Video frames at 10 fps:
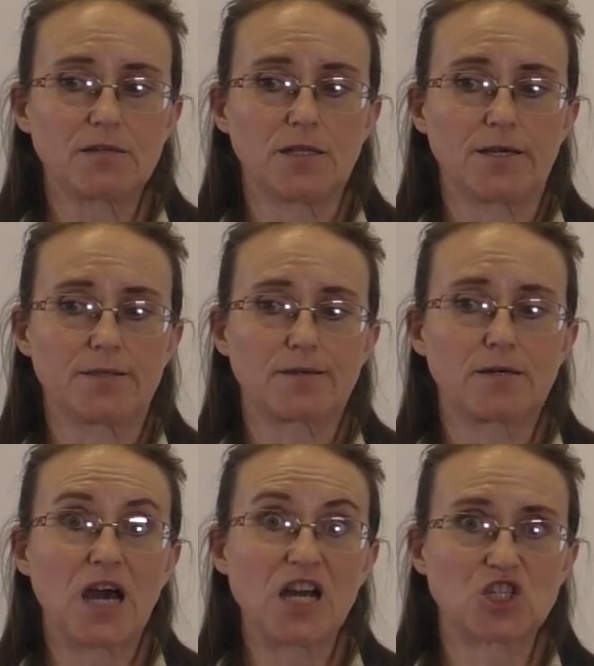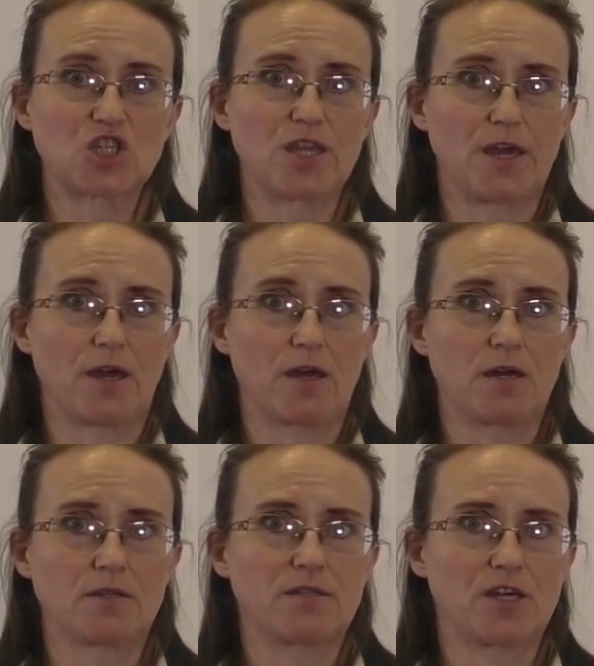This period of
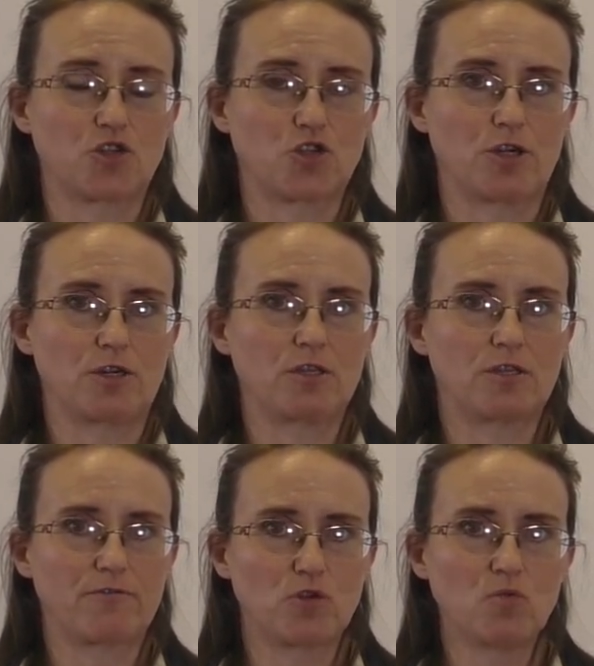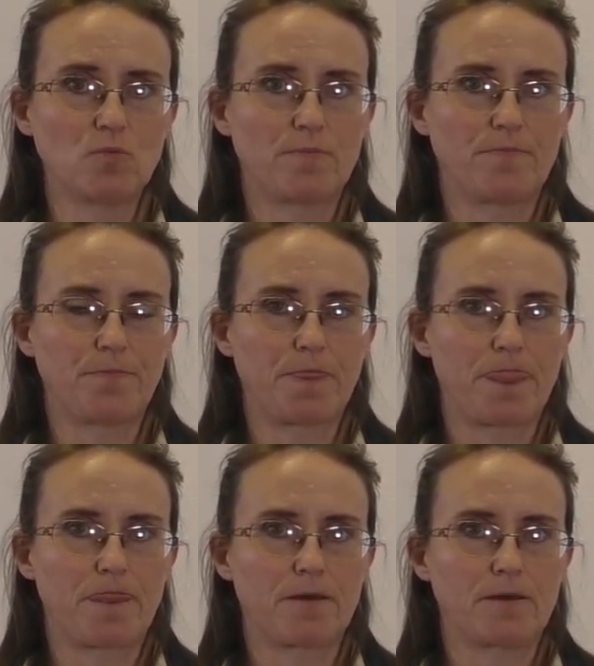awareness will lead
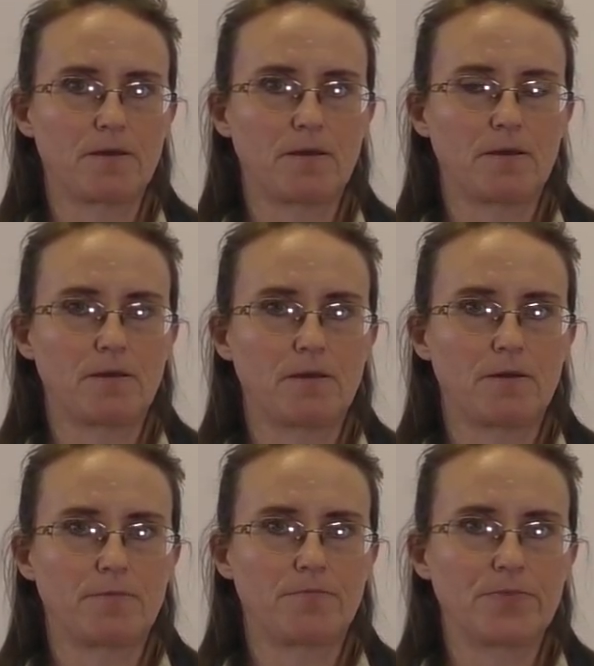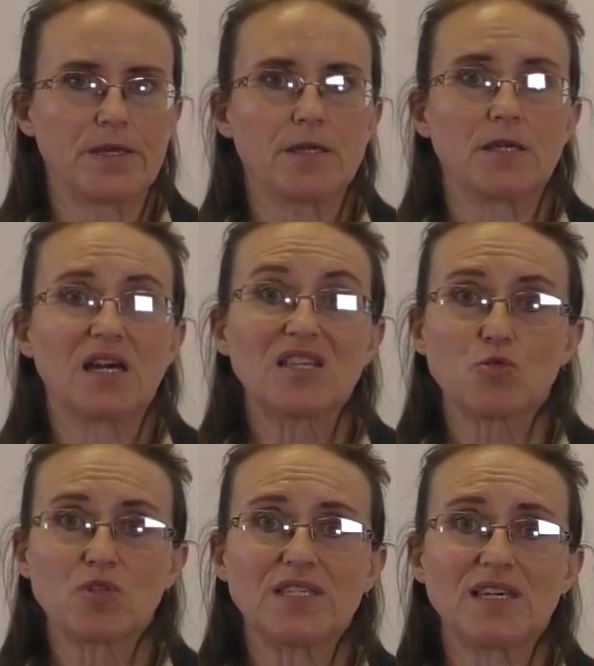us to the best
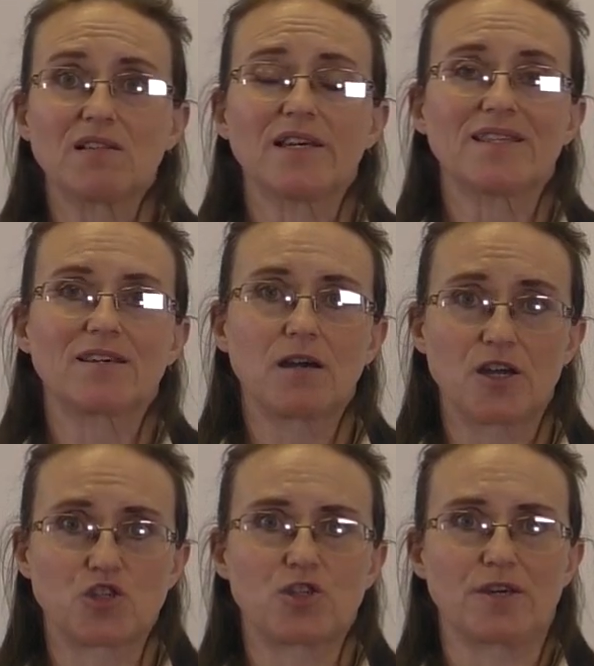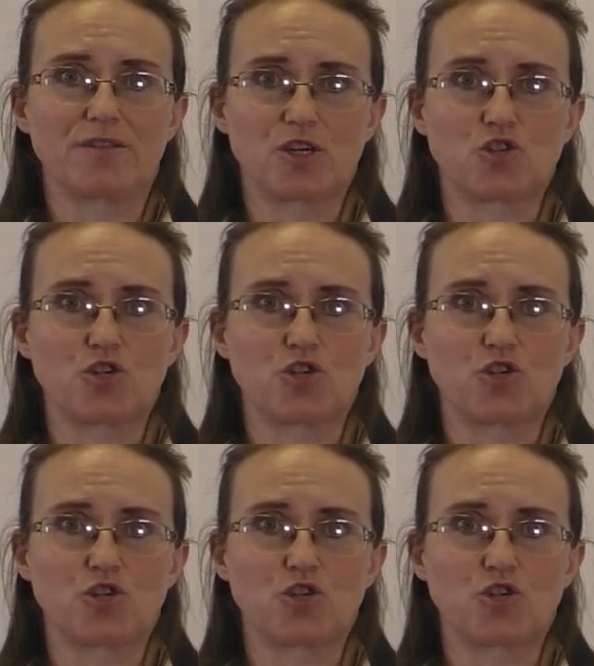prepared two documents,